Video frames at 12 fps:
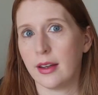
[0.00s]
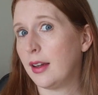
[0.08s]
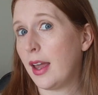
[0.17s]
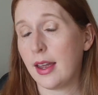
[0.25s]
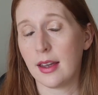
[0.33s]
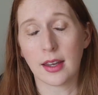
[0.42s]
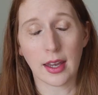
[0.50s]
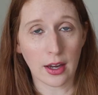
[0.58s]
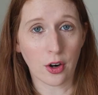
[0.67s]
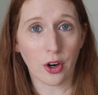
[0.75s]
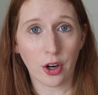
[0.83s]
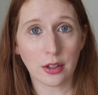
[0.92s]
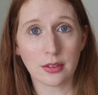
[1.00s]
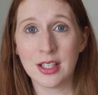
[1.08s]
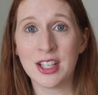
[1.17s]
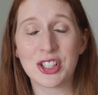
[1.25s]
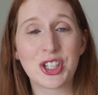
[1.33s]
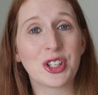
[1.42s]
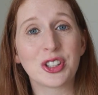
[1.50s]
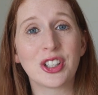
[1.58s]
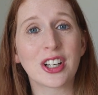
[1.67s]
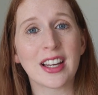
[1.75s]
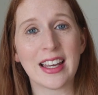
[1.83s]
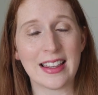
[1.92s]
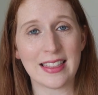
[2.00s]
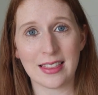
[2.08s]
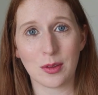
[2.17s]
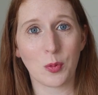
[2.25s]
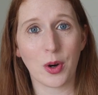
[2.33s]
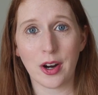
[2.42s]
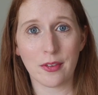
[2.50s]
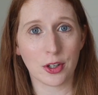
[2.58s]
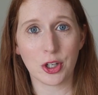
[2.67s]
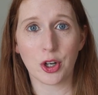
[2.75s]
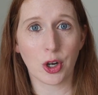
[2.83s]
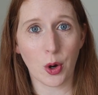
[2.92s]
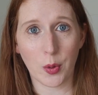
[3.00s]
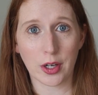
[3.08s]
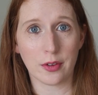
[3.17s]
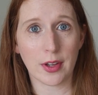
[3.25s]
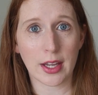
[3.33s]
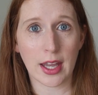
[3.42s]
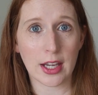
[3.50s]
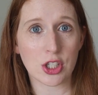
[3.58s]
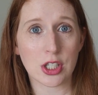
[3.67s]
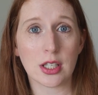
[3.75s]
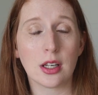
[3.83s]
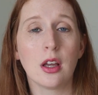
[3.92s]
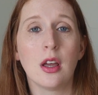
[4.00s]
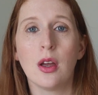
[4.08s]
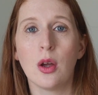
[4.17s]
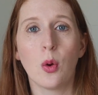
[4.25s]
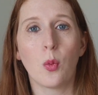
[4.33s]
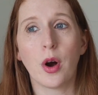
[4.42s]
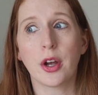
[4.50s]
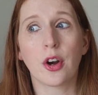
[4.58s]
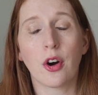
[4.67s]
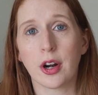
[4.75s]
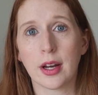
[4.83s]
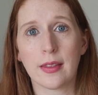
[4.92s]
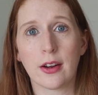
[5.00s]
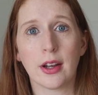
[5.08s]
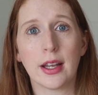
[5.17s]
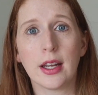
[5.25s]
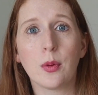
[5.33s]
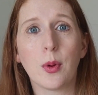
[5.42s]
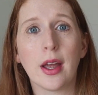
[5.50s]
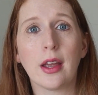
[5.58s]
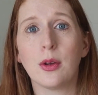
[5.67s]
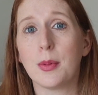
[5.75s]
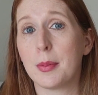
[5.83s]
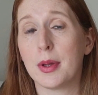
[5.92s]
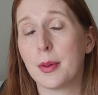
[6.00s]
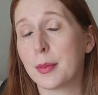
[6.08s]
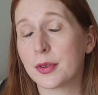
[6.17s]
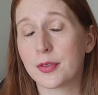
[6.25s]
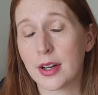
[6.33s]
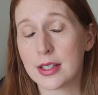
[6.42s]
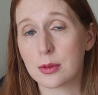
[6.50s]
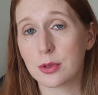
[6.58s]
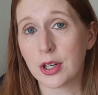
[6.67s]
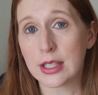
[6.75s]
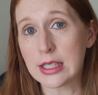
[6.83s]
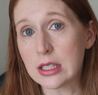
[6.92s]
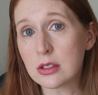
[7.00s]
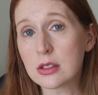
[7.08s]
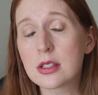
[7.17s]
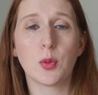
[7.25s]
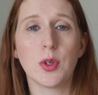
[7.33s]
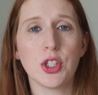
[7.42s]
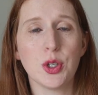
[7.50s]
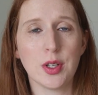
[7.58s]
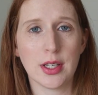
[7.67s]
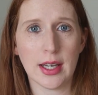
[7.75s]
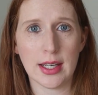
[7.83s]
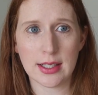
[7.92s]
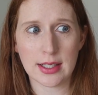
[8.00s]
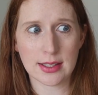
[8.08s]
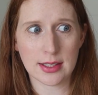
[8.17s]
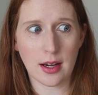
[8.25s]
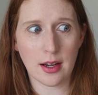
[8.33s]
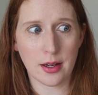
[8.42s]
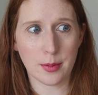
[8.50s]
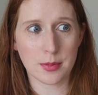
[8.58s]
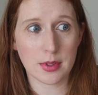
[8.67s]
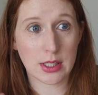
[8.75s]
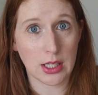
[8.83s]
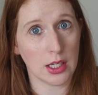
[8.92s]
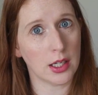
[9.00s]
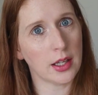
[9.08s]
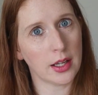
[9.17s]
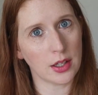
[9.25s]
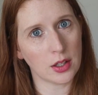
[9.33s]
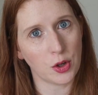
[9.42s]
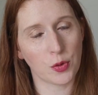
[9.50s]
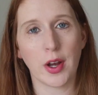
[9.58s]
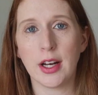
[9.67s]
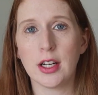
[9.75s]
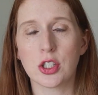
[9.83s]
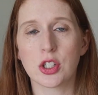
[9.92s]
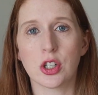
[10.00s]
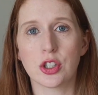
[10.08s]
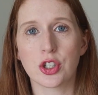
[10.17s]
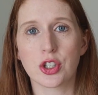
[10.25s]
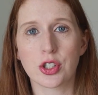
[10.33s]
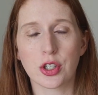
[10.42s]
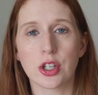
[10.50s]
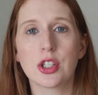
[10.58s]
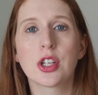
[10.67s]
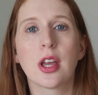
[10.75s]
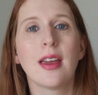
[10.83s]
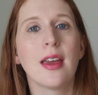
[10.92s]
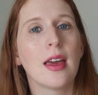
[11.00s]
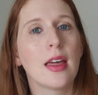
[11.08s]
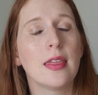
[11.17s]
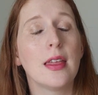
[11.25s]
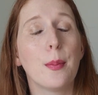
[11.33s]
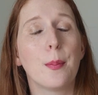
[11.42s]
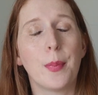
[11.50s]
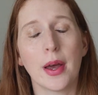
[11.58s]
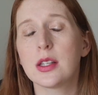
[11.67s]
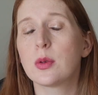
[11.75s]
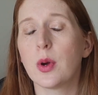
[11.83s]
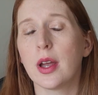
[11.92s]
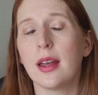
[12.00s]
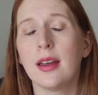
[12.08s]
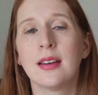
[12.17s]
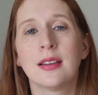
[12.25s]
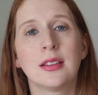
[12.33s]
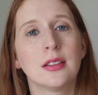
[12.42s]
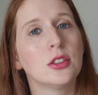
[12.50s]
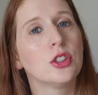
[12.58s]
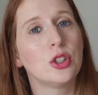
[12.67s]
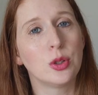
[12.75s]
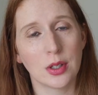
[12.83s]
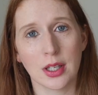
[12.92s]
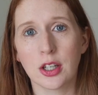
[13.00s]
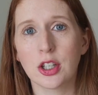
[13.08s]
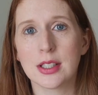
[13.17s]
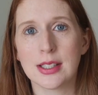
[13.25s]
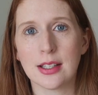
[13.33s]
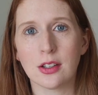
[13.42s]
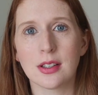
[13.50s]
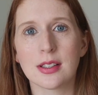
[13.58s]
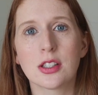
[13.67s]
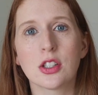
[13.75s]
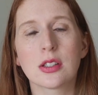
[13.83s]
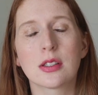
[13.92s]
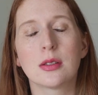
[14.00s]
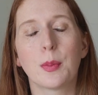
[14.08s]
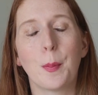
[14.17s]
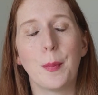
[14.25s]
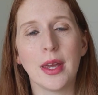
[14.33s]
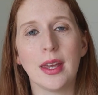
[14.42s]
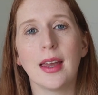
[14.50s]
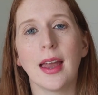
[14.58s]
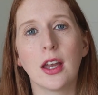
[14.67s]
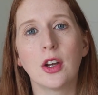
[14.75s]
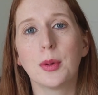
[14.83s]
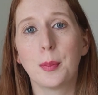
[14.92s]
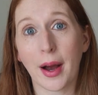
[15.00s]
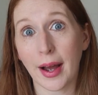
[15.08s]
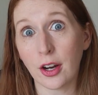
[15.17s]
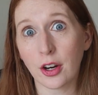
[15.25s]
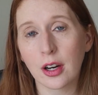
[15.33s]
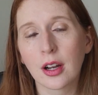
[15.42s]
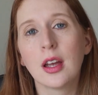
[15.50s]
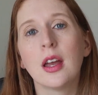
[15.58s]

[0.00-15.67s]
hey, it can't hurt to look in wherever you're going on vacation while you're already there anyway. You may be able to find some great deals. So once you get seated and you're ready to start your search, the best way to get a good deal is just be a good buyer.